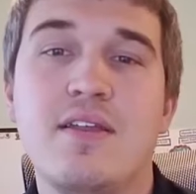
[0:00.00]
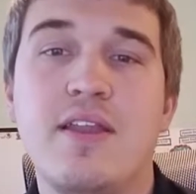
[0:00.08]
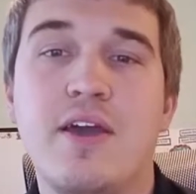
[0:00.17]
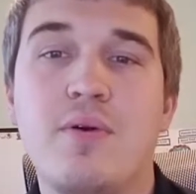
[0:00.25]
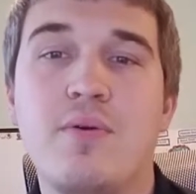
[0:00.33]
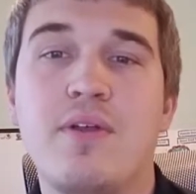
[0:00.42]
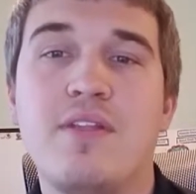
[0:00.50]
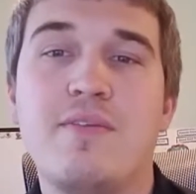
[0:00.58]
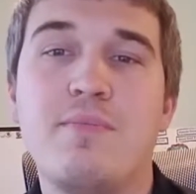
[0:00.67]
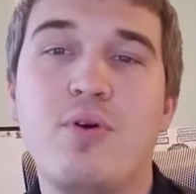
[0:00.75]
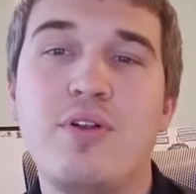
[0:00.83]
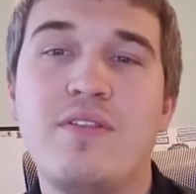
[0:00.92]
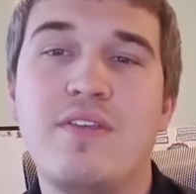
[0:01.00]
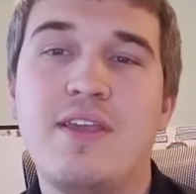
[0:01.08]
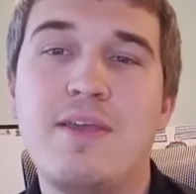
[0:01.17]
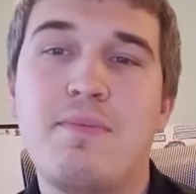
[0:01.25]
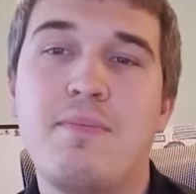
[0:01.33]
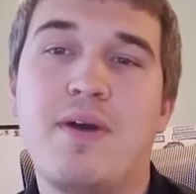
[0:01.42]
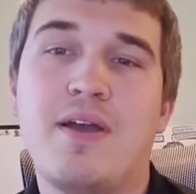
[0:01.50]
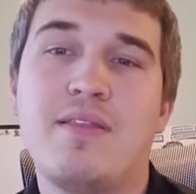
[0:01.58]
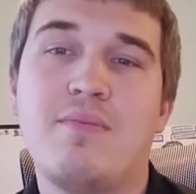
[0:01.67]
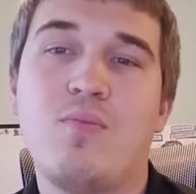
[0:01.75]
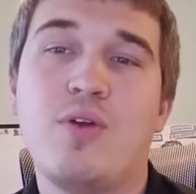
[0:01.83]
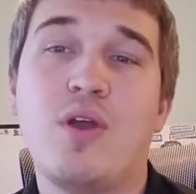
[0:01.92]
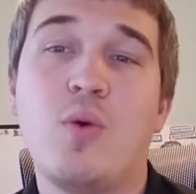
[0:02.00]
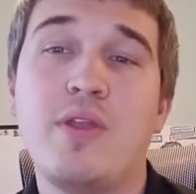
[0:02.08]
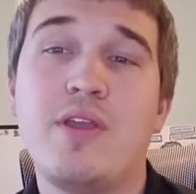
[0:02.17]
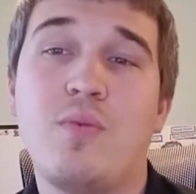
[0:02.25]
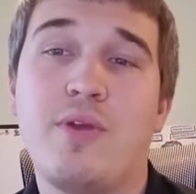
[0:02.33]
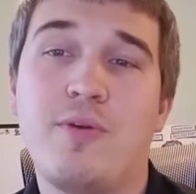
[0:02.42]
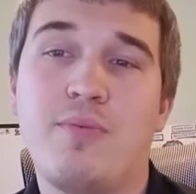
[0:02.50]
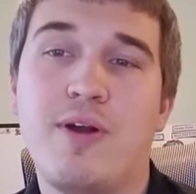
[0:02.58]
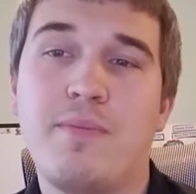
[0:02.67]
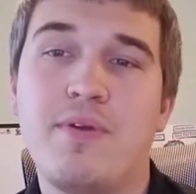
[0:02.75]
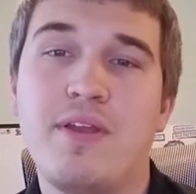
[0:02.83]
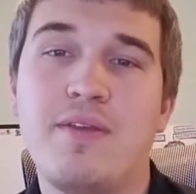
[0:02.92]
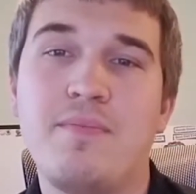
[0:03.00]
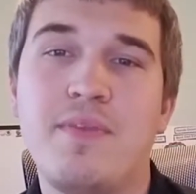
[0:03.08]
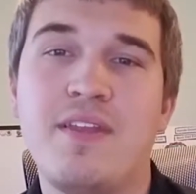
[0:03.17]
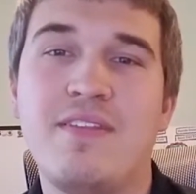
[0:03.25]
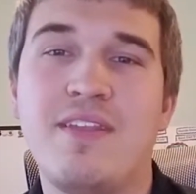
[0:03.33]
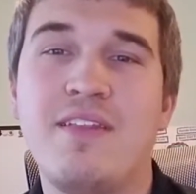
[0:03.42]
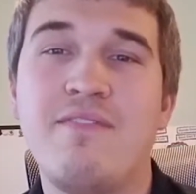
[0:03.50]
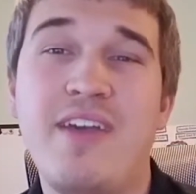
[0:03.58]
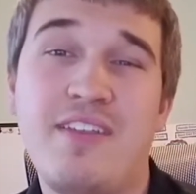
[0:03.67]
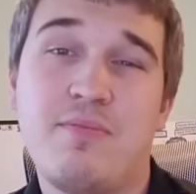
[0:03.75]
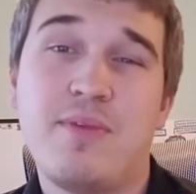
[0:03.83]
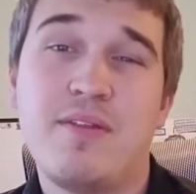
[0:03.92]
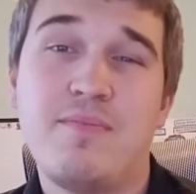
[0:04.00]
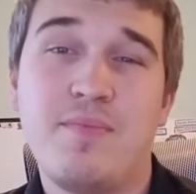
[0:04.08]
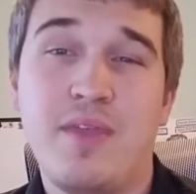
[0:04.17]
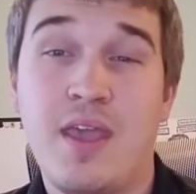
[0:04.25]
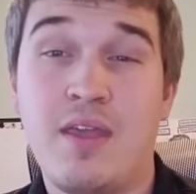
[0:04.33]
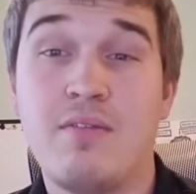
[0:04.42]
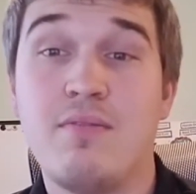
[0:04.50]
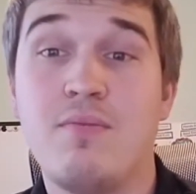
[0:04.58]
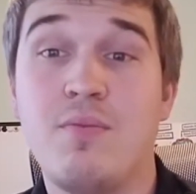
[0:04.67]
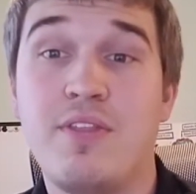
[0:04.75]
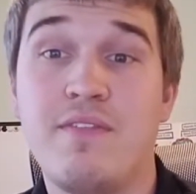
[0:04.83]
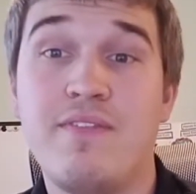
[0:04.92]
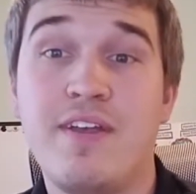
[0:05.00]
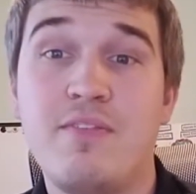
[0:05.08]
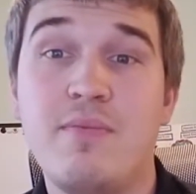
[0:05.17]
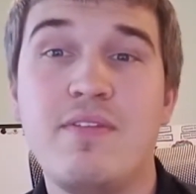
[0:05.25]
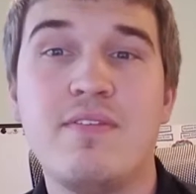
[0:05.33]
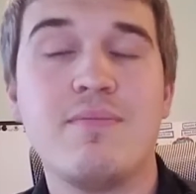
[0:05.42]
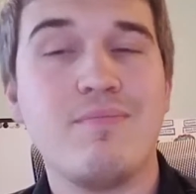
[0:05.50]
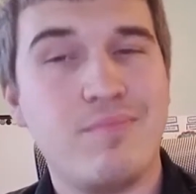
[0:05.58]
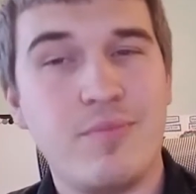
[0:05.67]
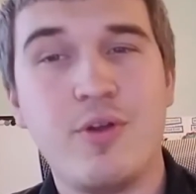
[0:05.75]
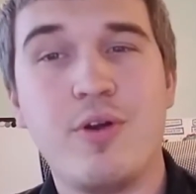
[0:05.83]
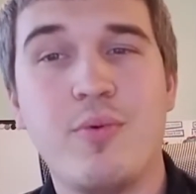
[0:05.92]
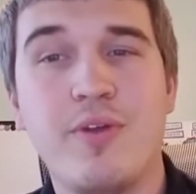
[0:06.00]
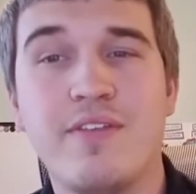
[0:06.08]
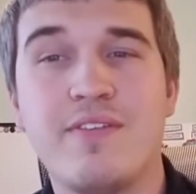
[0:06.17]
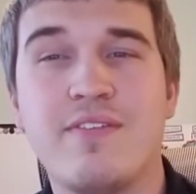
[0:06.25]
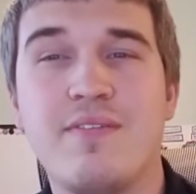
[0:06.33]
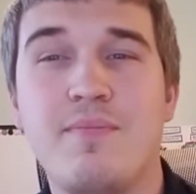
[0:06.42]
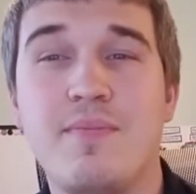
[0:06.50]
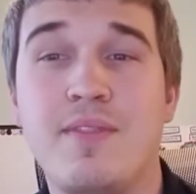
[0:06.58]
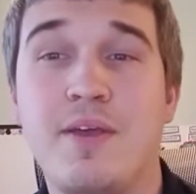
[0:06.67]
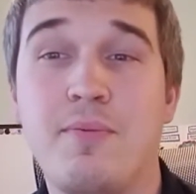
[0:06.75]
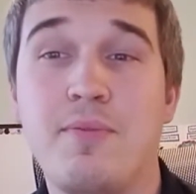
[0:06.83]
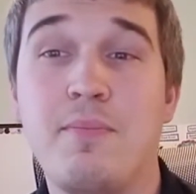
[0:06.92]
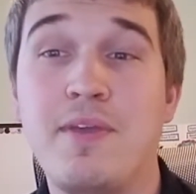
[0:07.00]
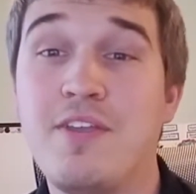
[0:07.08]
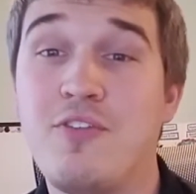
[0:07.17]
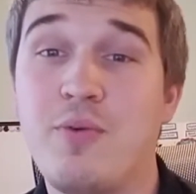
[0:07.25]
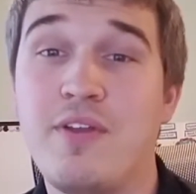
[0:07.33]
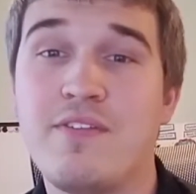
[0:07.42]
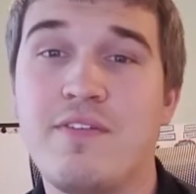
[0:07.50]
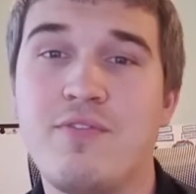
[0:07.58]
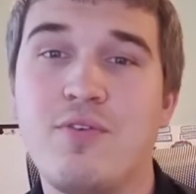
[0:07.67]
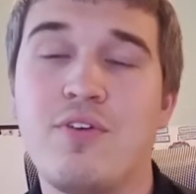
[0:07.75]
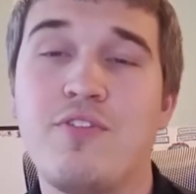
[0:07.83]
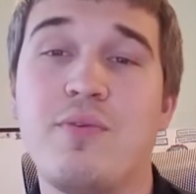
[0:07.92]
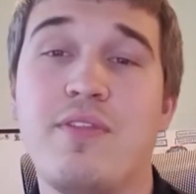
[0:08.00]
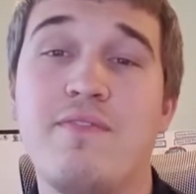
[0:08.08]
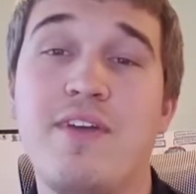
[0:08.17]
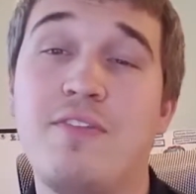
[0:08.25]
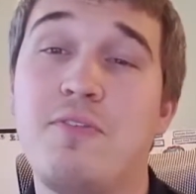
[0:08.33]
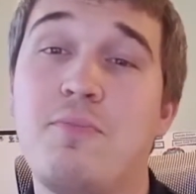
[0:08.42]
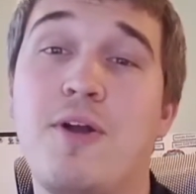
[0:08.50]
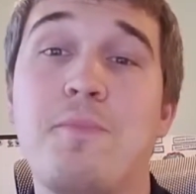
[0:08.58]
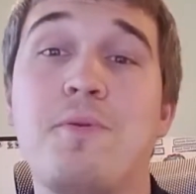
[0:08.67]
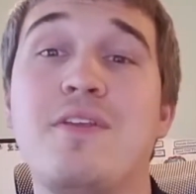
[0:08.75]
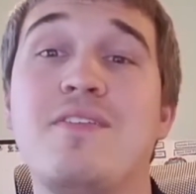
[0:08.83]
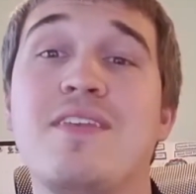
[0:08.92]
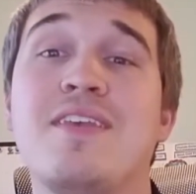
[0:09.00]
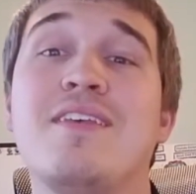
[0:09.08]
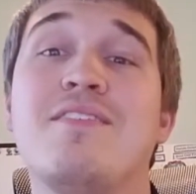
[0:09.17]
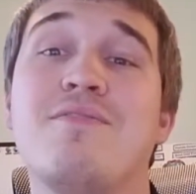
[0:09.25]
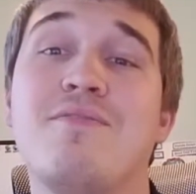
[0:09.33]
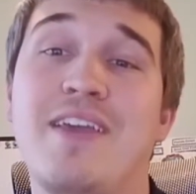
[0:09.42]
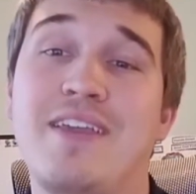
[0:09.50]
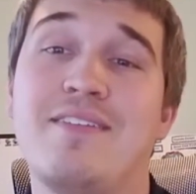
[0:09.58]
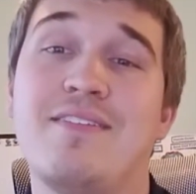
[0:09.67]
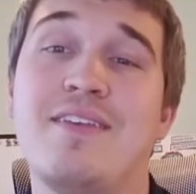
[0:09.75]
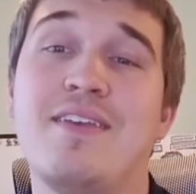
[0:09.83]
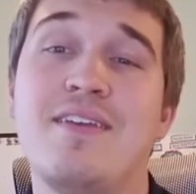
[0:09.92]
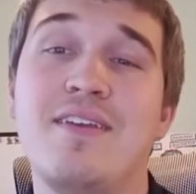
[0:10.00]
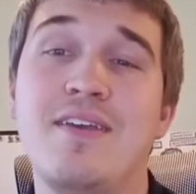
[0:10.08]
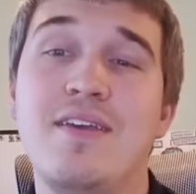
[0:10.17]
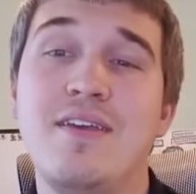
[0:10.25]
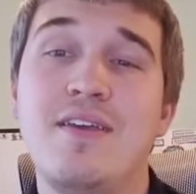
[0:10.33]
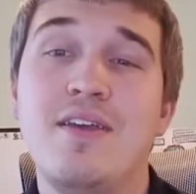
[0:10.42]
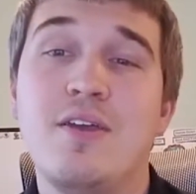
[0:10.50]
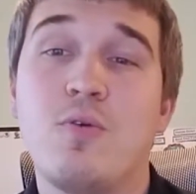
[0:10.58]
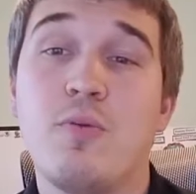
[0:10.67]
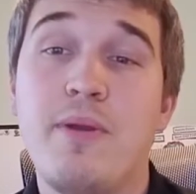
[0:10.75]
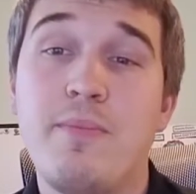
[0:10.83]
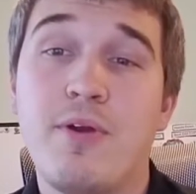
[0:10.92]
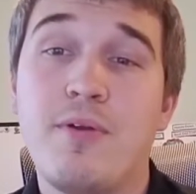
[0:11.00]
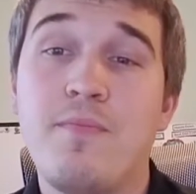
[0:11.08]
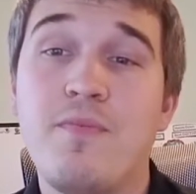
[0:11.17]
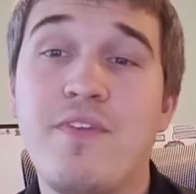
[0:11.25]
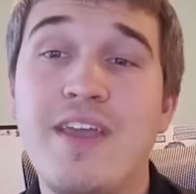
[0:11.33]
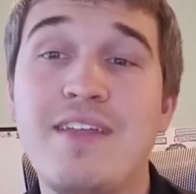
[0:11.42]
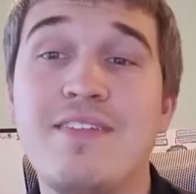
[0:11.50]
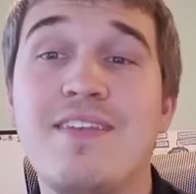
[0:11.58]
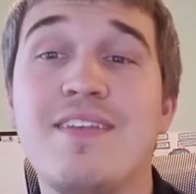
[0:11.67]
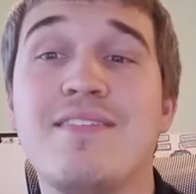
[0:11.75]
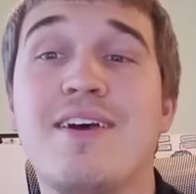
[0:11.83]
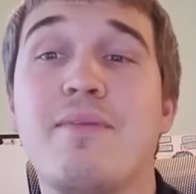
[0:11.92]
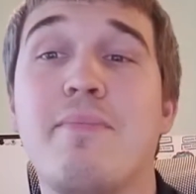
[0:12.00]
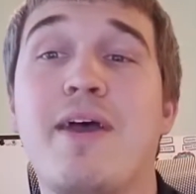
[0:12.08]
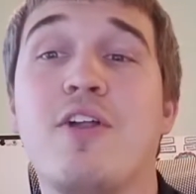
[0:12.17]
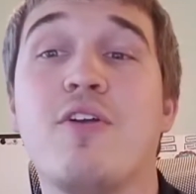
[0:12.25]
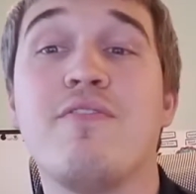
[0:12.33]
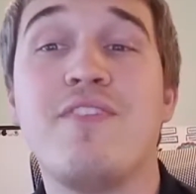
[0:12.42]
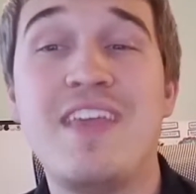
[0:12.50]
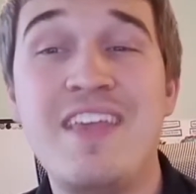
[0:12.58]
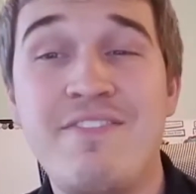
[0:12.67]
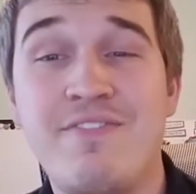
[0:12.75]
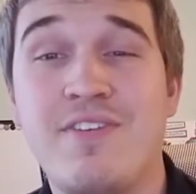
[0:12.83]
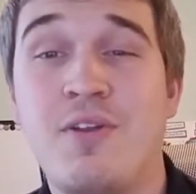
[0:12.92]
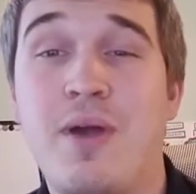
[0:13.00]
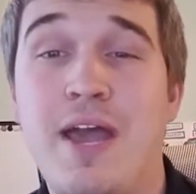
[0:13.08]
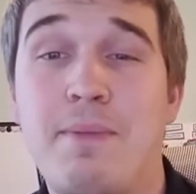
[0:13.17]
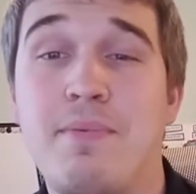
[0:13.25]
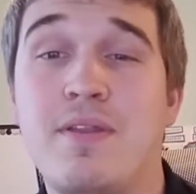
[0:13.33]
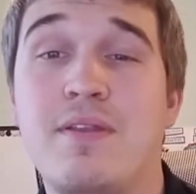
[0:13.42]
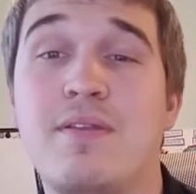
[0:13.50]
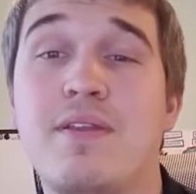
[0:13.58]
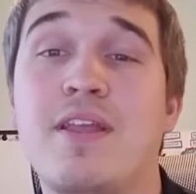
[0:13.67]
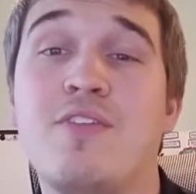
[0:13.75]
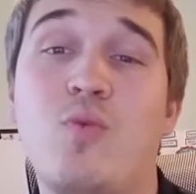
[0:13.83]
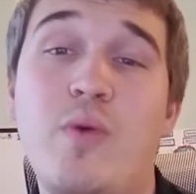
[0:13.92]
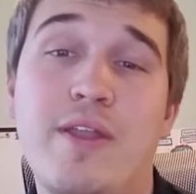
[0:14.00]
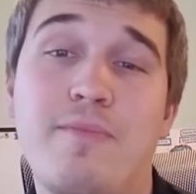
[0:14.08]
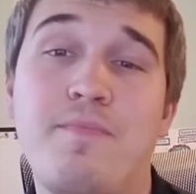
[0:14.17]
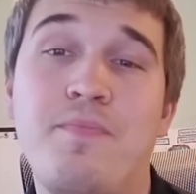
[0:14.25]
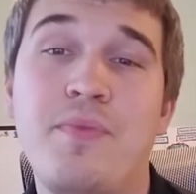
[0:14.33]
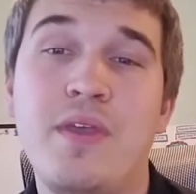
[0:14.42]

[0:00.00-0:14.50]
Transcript: Now, it's important to keep in mind when owning a rental property, it's an investment, and with investments, there are risks. Now, the biggest risk, of course, with investment properties is vacancy. Remember, vacancy is not a matter of if it'll happen, it's when.